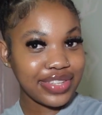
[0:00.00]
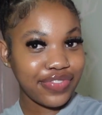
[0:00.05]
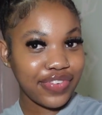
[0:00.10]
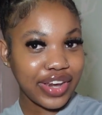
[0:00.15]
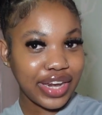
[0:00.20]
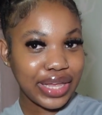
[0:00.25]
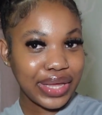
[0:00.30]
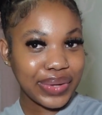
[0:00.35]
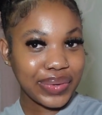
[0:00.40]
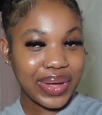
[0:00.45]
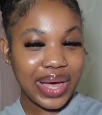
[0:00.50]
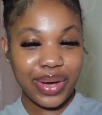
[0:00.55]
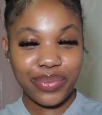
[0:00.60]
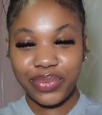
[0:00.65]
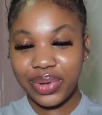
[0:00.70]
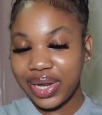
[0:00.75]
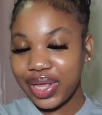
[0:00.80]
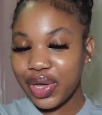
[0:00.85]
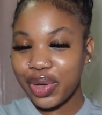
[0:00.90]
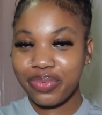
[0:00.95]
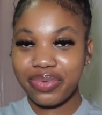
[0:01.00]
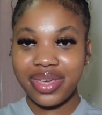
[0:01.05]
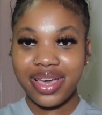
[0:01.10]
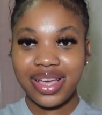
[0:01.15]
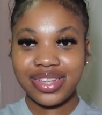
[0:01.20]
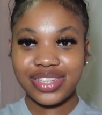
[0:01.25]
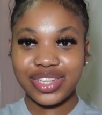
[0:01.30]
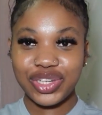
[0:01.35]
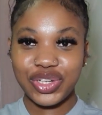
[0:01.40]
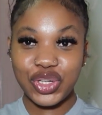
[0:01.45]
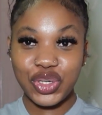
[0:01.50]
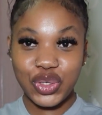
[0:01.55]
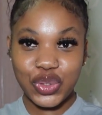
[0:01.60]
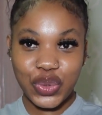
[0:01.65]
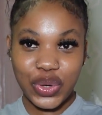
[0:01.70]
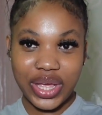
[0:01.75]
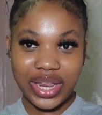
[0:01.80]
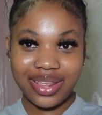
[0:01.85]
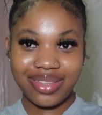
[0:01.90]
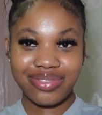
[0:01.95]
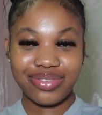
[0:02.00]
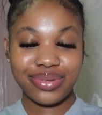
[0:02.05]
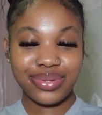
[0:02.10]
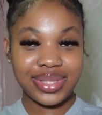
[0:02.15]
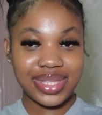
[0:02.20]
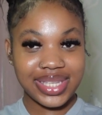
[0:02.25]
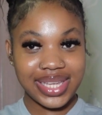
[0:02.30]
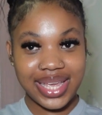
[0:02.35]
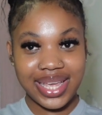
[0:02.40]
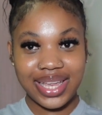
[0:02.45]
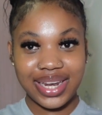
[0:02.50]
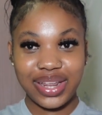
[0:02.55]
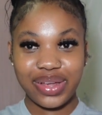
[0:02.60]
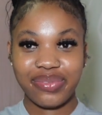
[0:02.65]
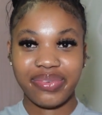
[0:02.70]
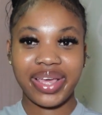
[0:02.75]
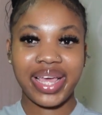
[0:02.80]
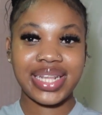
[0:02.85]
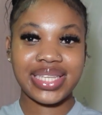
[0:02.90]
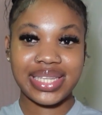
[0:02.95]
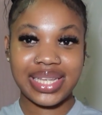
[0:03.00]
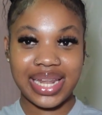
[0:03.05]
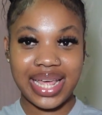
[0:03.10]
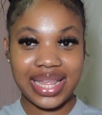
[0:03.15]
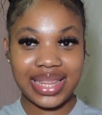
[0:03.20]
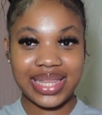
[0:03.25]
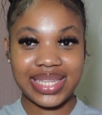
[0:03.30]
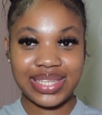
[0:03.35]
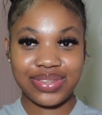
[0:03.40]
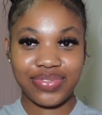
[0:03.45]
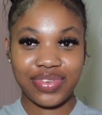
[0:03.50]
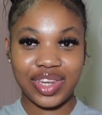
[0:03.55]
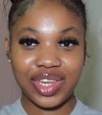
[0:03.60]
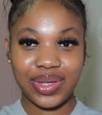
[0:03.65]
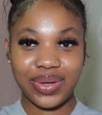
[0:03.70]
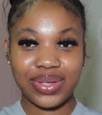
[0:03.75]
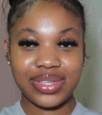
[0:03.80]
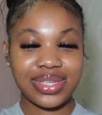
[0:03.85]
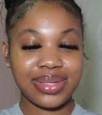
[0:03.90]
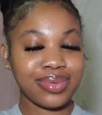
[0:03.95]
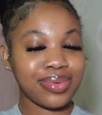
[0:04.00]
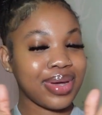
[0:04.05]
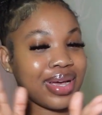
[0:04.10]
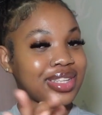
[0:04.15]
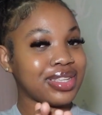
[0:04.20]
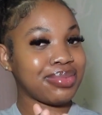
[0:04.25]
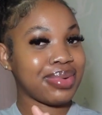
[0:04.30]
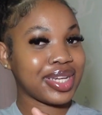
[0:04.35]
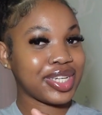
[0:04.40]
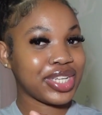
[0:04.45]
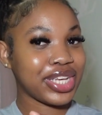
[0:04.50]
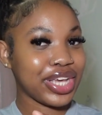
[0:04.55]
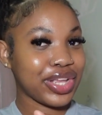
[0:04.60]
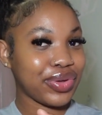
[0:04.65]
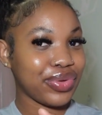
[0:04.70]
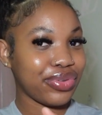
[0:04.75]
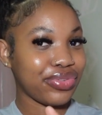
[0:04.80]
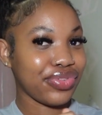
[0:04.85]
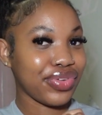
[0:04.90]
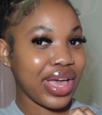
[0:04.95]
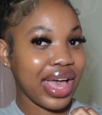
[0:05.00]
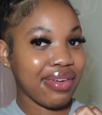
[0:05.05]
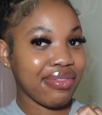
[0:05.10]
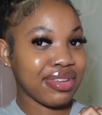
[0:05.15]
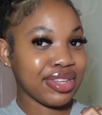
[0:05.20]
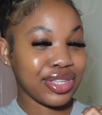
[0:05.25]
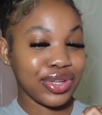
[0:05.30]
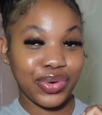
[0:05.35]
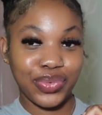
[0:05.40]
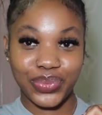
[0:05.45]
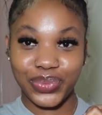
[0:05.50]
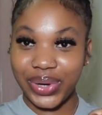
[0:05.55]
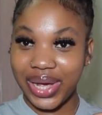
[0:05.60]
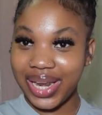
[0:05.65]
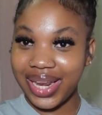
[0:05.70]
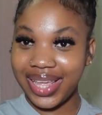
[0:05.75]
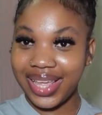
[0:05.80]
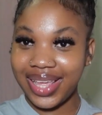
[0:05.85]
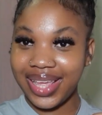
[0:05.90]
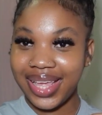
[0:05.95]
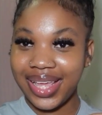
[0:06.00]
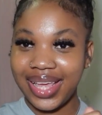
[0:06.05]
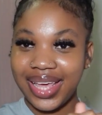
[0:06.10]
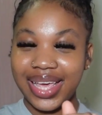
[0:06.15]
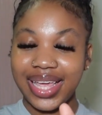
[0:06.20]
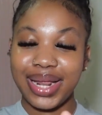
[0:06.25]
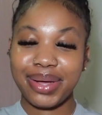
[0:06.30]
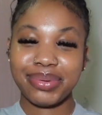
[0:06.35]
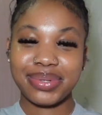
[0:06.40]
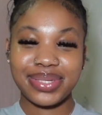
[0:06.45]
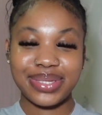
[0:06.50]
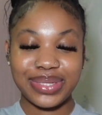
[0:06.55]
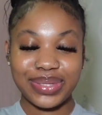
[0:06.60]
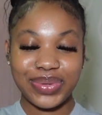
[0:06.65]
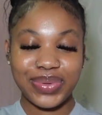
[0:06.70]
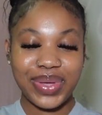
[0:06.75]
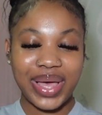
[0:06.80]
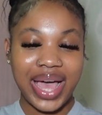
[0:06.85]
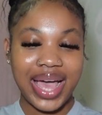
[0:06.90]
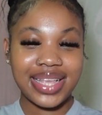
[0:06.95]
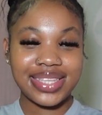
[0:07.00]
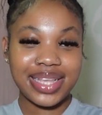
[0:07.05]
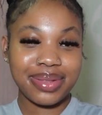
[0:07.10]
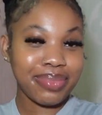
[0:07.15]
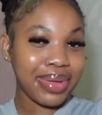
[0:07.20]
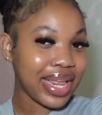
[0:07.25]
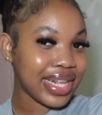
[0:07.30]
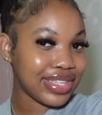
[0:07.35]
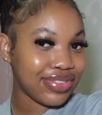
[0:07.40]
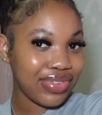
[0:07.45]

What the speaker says: video. I really hope you guys enjoyed. If you did, don't forget to like this video and subscribe to my channel if you haven't already. And I will see you guys in my next